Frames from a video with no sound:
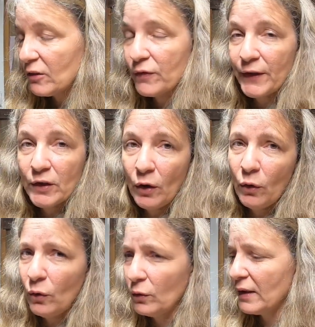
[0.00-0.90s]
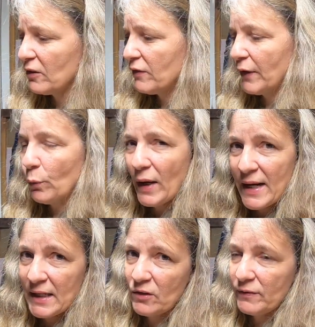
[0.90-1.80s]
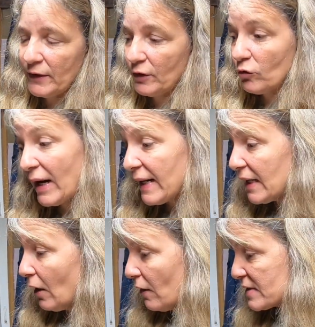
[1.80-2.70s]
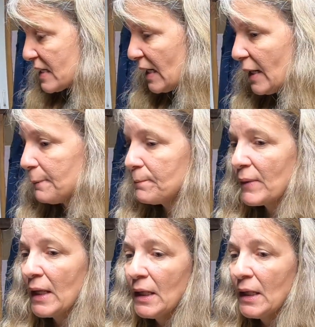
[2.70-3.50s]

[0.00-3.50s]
It's very cold, it's very wet, it's very rainy all the time,